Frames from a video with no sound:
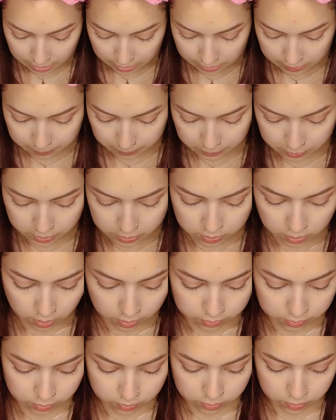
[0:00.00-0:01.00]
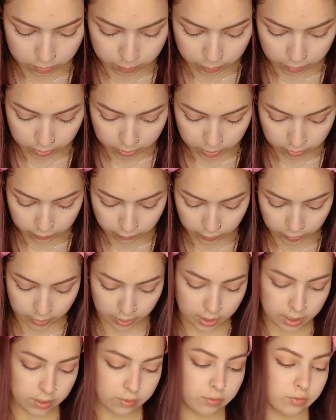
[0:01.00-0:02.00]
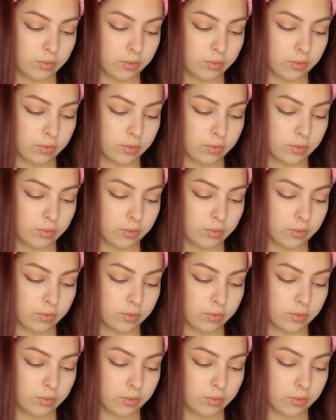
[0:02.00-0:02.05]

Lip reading: This brush is also super good for getting a